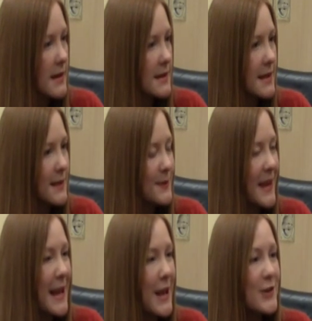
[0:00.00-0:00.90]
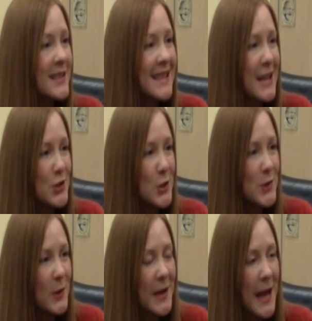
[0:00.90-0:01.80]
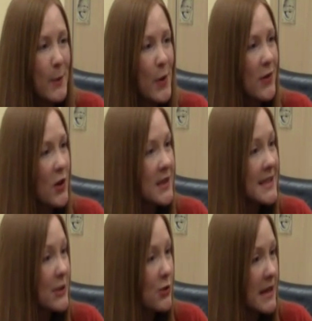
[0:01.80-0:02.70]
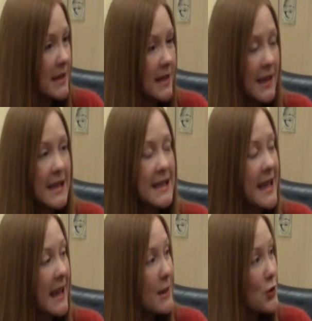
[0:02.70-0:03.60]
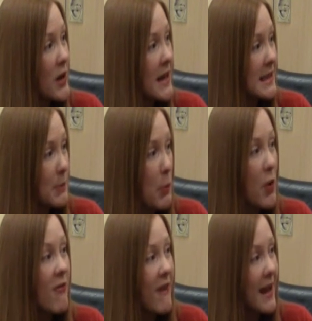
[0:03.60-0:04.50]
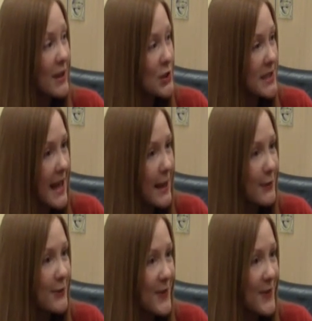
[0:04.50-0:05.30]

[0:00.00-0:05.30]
Excellent. And I understand you two are now both considering taking the training to be profilers yourself.